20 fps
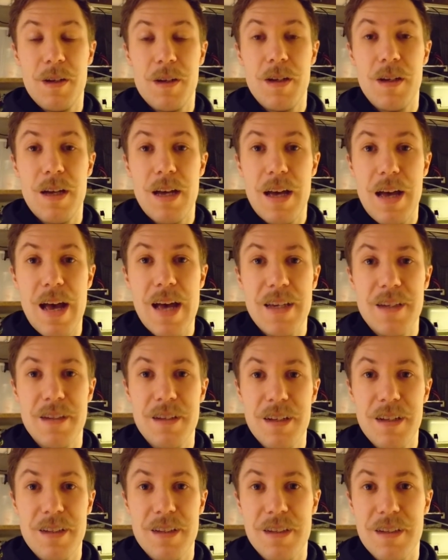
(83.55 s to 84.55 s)
Uh,
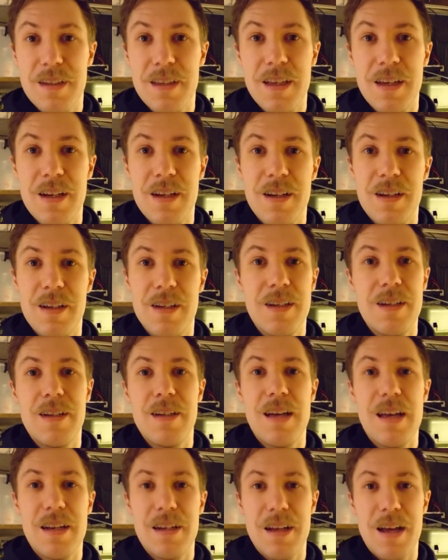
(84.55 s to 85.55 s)
assets, the
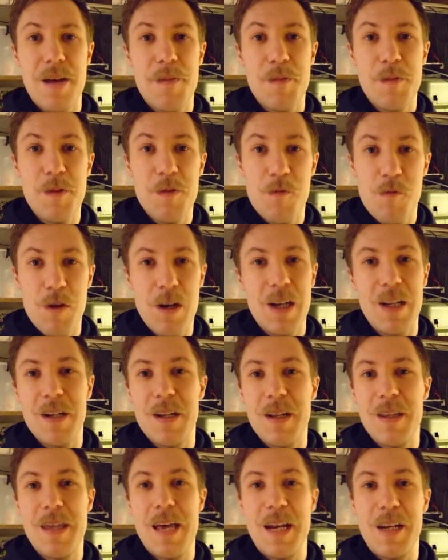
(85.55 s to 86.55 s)
and I'm
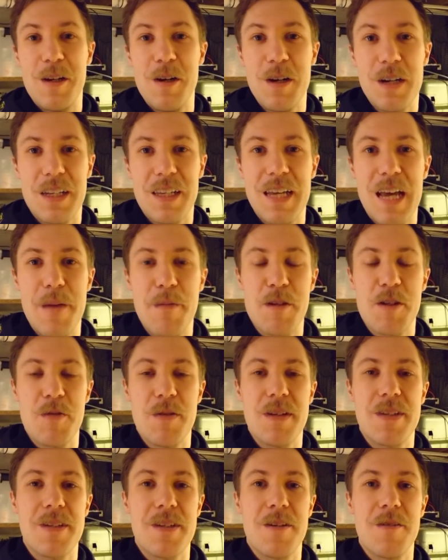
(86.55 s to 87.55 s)
really not that good at
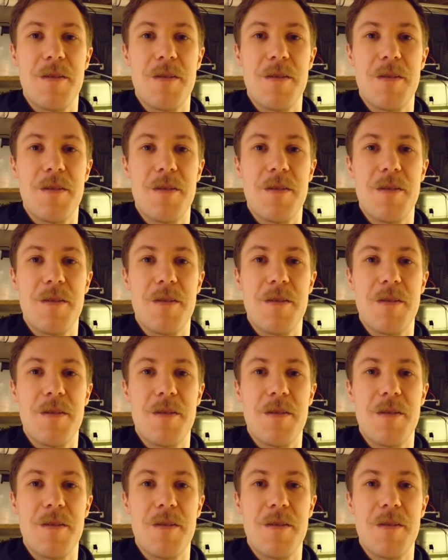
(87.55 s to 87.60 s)
chemistry,